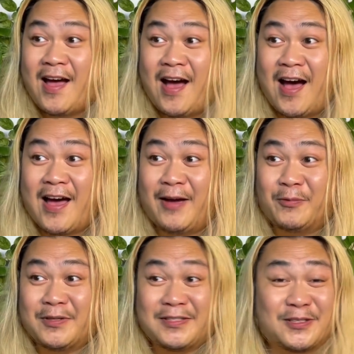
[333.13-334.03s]
I
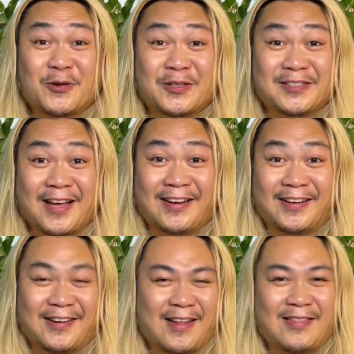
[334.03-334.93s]
was so
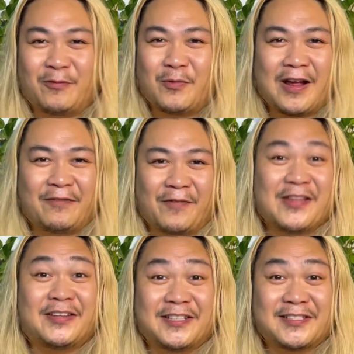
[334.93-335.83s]
excited, and then when I
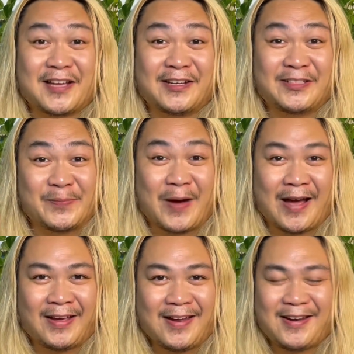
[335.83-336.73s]
finally decided to buy
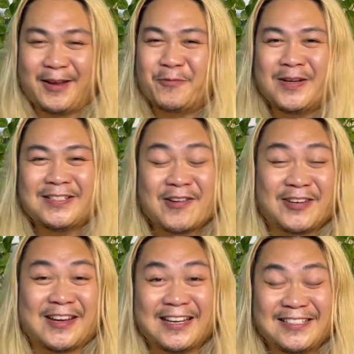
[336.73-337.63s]
it, it went down to
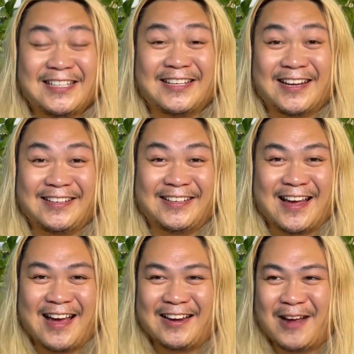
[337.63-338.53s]

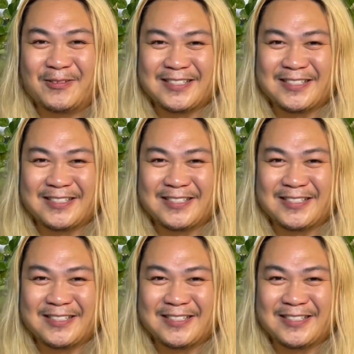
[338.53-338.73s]
$19.99. I was